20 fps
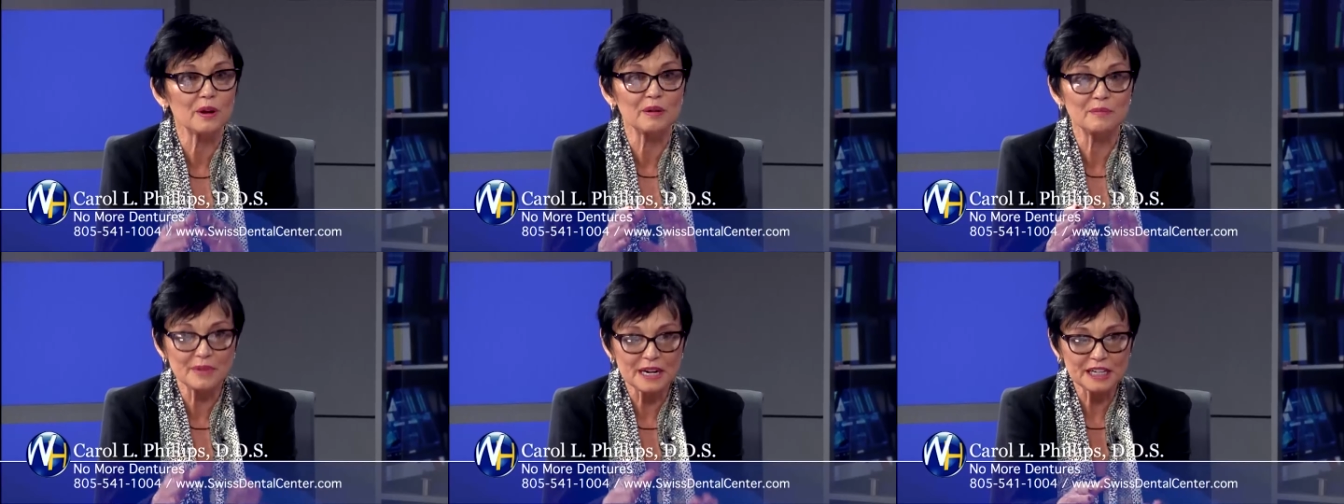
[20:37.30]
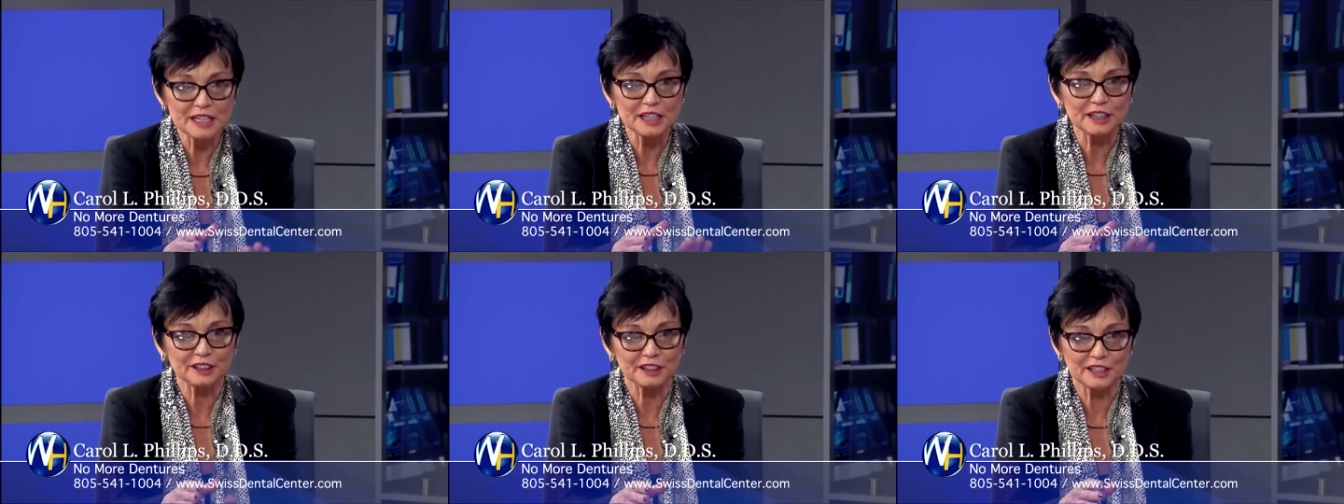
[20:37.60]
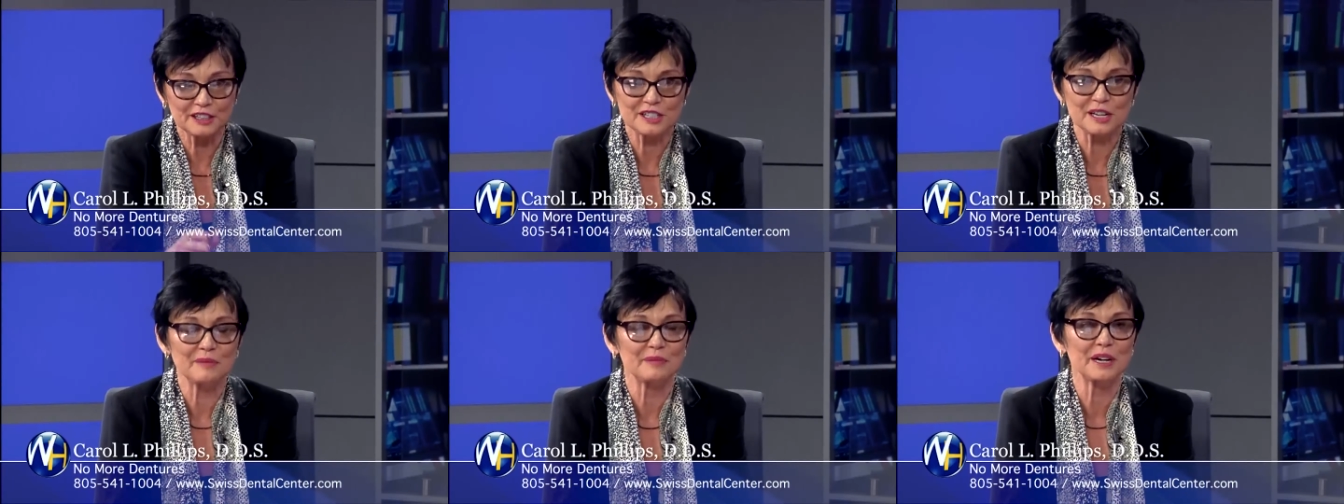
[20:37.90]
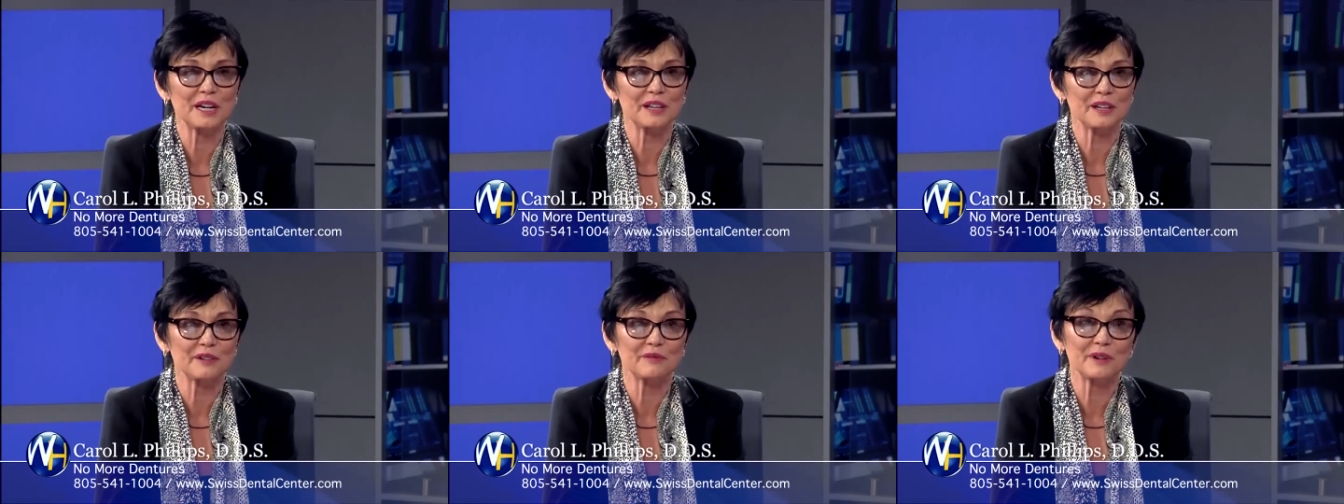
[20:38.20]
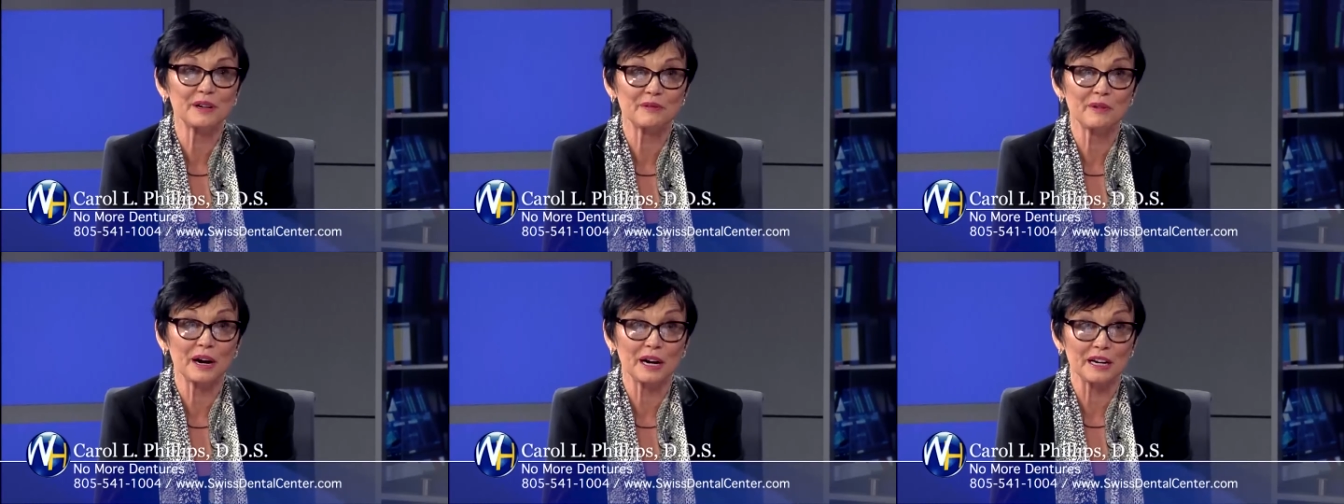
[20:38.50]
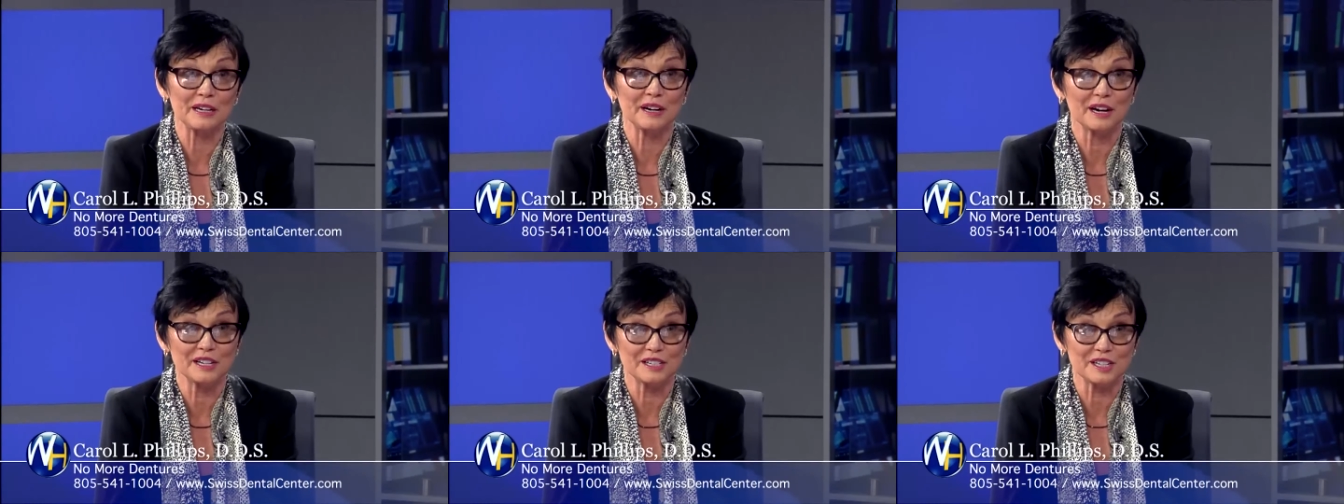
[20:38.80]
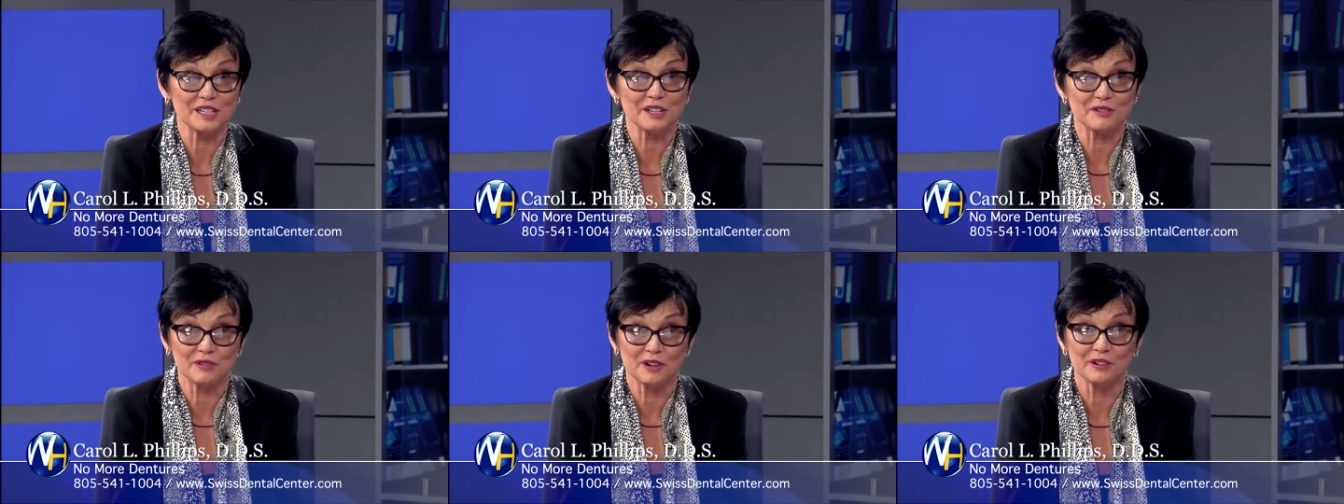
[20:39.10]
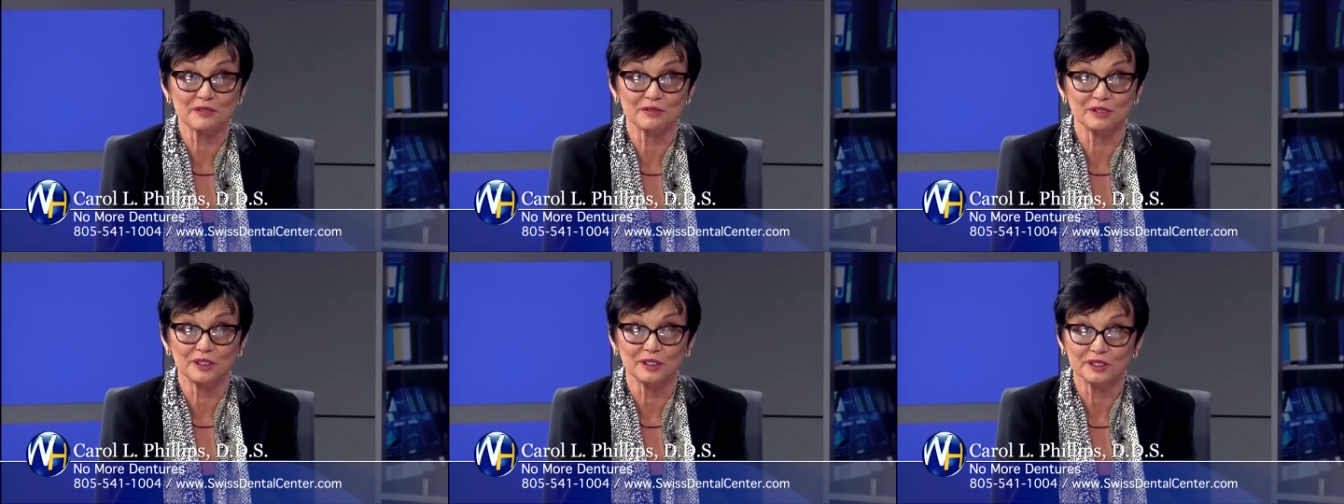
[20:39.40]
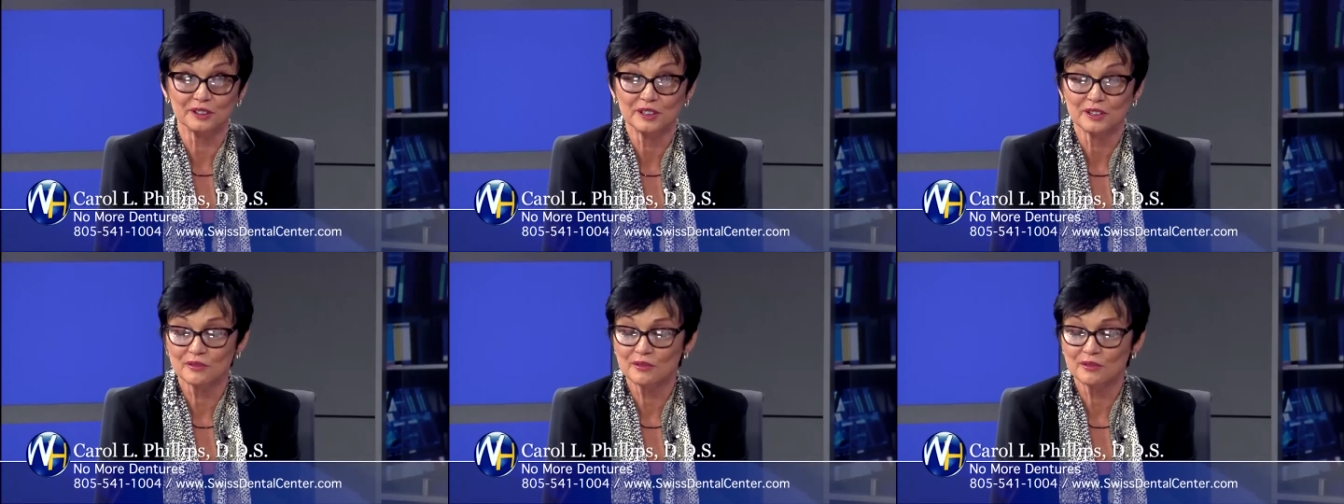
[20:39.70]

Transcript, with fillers: No, immediately somebody that we recognize as fearful,